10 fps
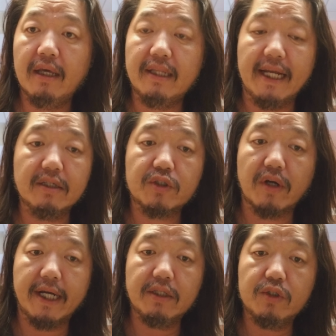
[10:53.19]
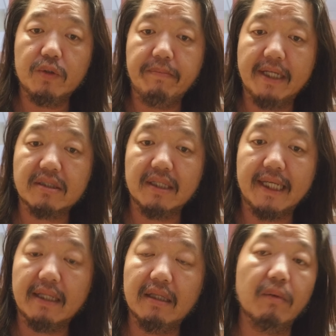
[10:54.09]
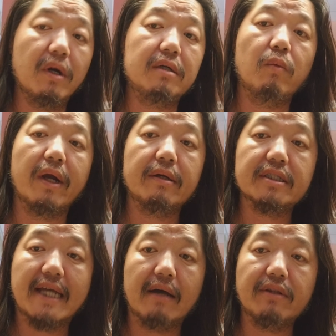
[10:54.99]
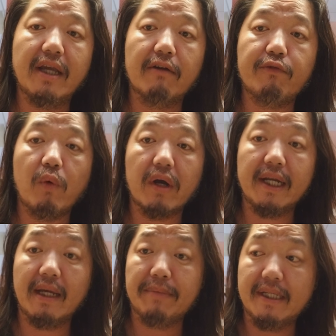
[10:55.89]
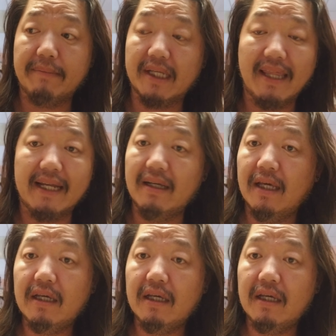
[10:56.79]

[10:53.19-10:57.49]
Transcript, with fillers: that is trying to basically get the awareness out there for an epidemic that